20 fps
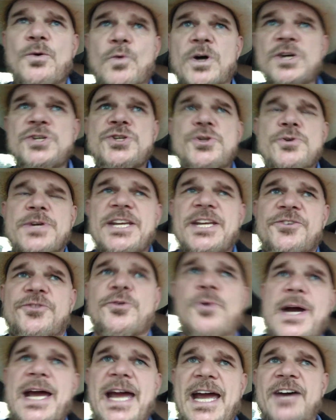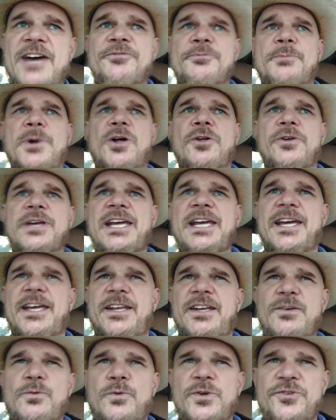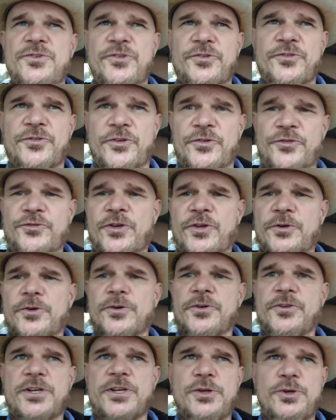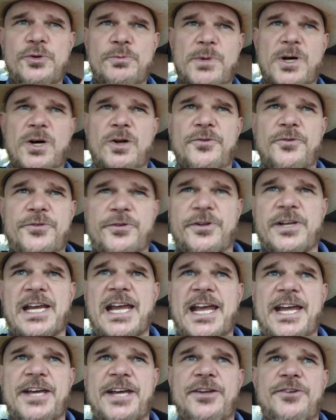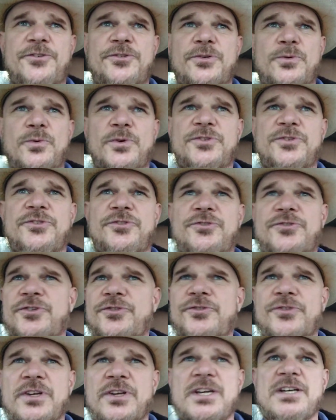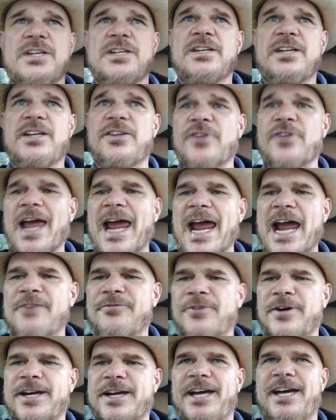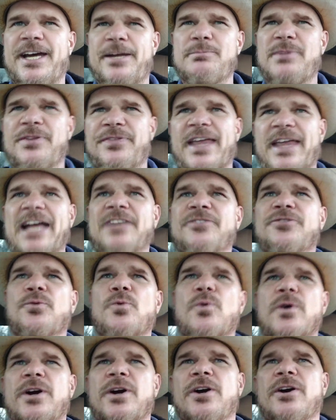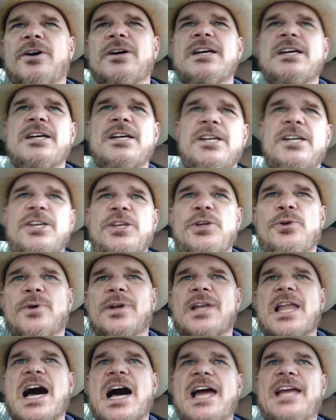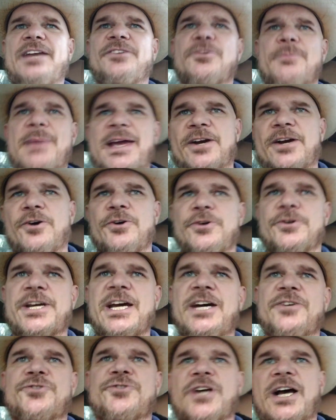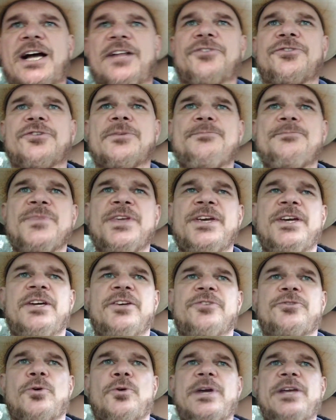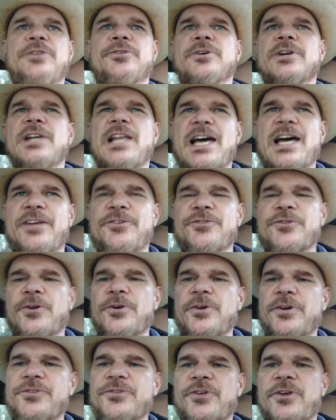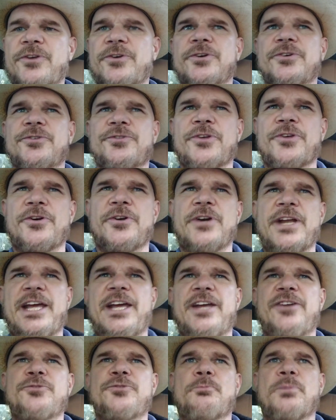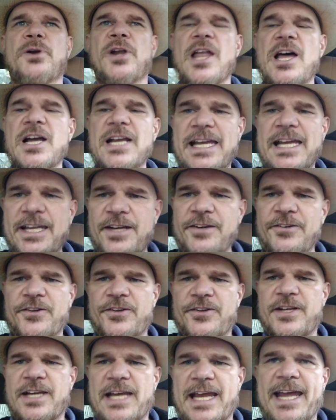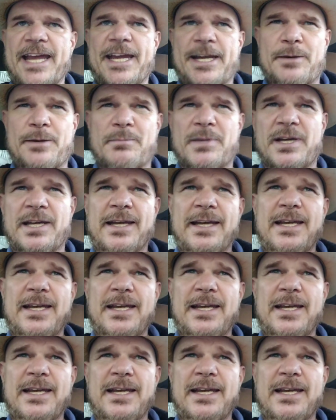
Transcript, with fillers: Once you get to a half ball hit, which is the center of the cue ball to the edge, which is just, it's a half a cut, but that's where you align to make all your cut shots. So either align center to center or center to edge, plug into the game,